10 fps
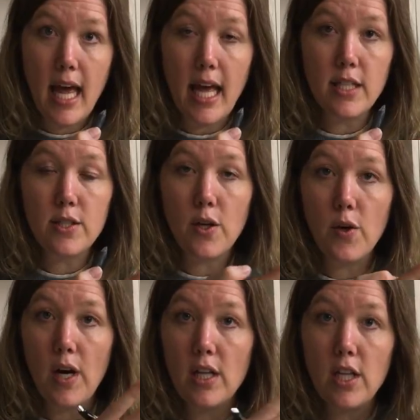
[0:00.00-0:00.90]
And
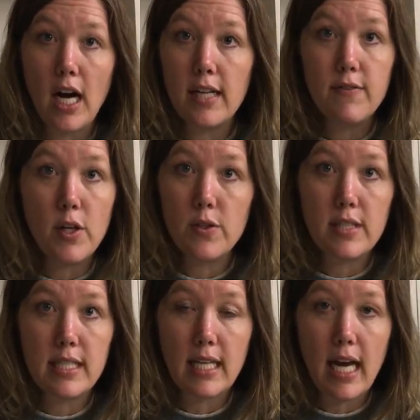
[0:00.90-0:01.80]
so a lot of those
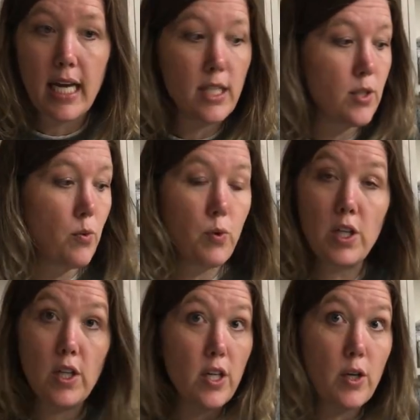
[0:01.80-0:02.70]
designs
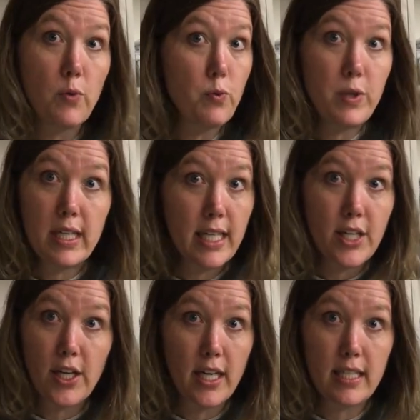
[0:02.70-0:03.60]
will look really
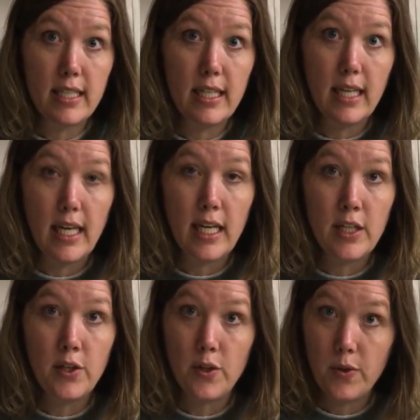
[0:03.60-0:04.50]
good
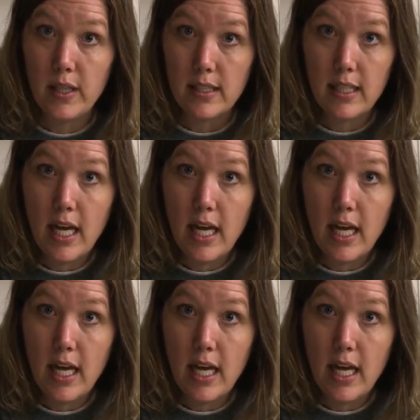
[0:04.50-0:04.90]
in your quilt.